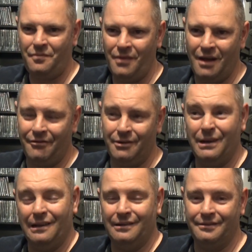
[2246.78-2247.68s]
I thought,
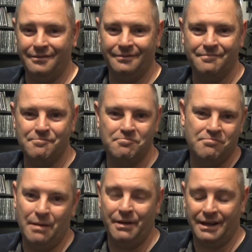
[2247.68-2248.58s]
well,
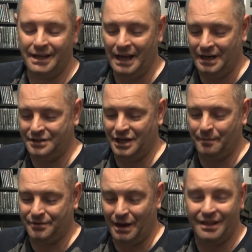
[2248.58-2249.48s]
maybe I can get it
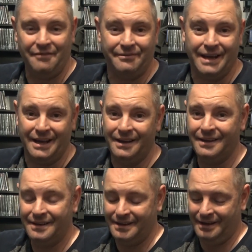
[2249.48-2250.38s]
cheaper, so I left it,
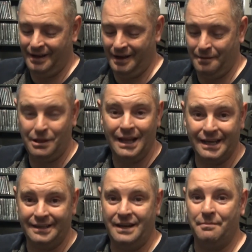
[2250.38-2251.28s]
and I'm glad
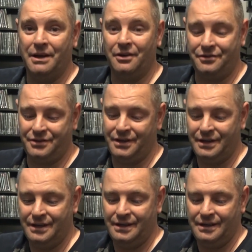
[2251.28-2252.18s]
I did, because
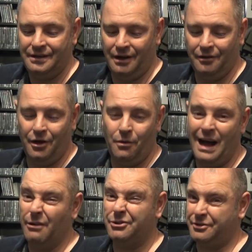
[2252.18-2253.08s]
although
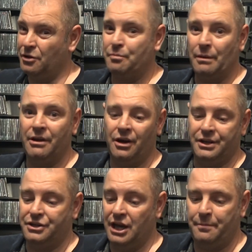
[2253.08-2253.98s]
I'll still probably got
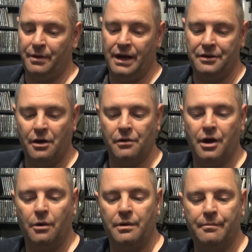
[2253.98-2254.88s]
it cheaper, I don't
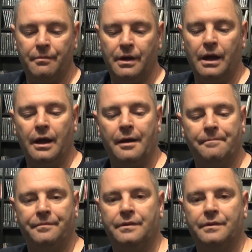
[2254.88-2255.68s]
know. I